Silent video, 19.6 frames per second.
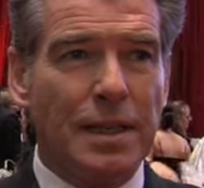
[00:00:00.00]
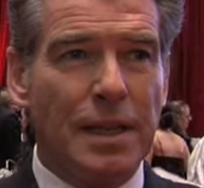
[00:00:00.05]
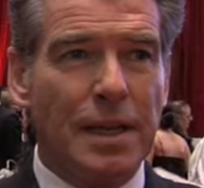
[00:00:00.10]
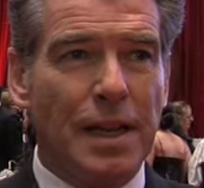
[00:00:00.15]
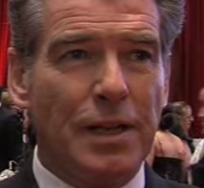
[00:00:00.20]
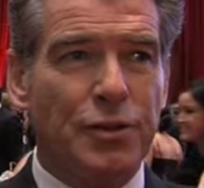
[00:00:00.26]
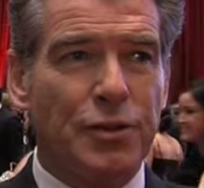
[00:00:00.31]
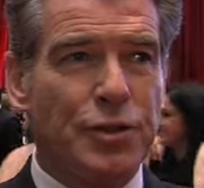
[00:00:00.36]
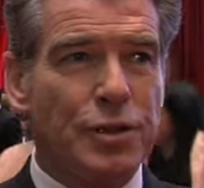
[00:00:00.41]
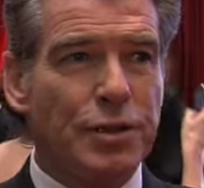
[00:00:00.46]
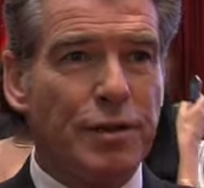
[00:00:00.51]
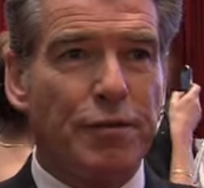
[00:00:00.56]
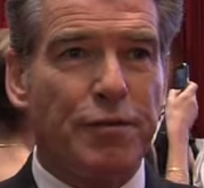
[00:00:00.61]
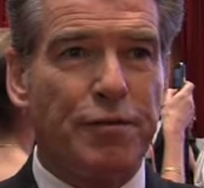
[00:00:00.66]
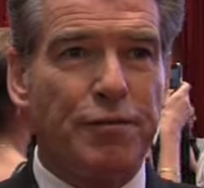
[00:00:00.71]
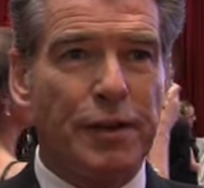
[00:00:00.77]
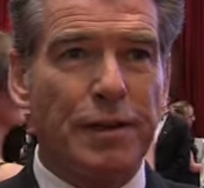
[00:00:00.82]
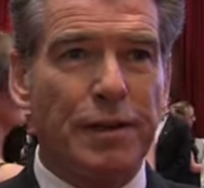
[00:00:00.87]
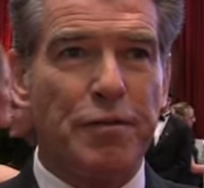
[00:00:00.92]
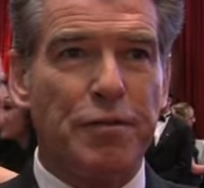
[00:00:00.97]
It's just a
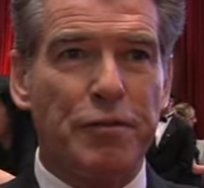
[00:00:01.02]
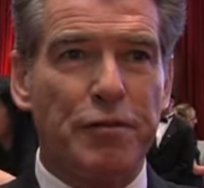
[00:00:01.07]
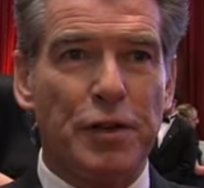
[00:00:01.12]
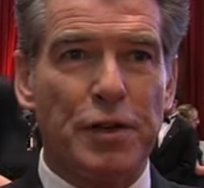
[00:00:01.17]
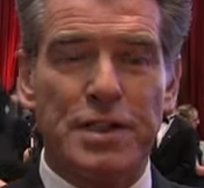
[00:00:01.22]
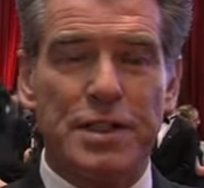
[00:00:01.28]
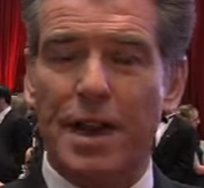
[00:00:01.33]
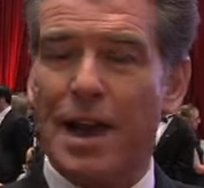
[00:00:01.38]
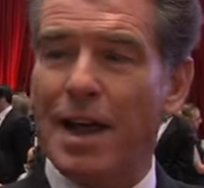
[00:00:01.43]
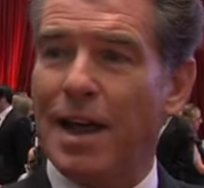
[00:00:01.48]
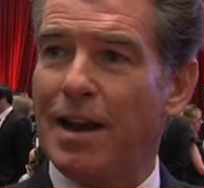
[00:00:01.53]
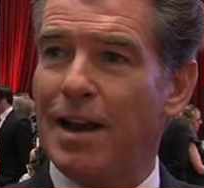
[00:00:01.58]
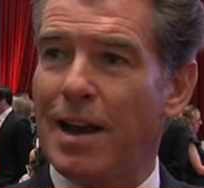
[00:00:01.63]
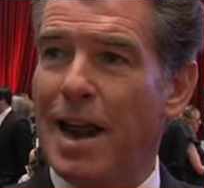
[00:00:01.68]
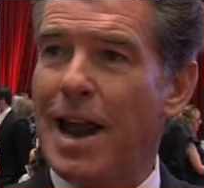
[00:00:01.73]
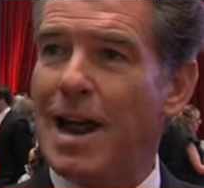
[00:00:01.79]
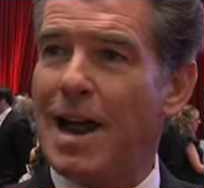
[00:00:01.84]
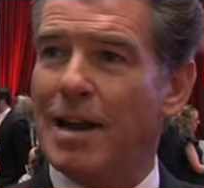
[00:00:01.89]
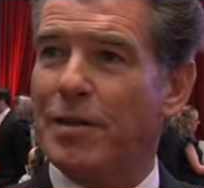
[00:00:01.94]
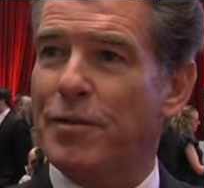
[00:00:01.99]
very fertile
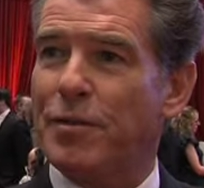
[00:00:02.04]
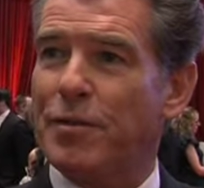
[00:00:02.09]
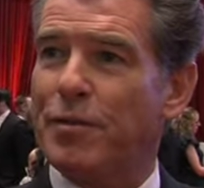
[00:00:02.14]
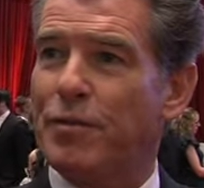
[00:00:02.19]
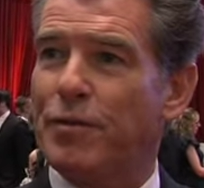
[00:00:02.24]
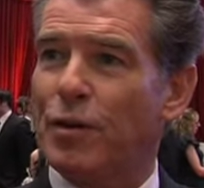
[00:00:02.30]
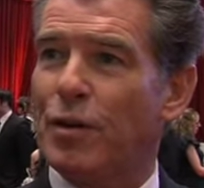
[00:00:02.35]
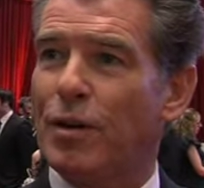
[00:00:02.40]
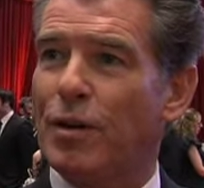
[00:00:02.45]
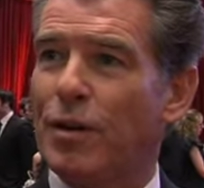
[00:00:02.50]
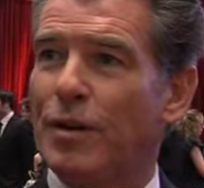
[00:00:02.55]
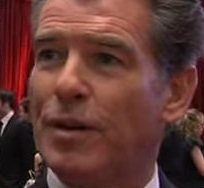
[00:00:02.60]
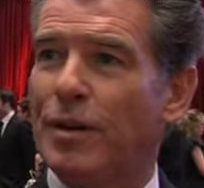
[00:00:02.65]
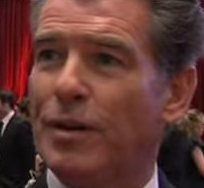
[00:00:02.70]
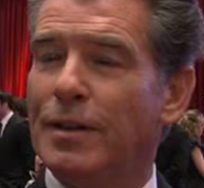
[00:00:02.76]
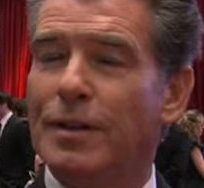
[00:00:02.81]
land for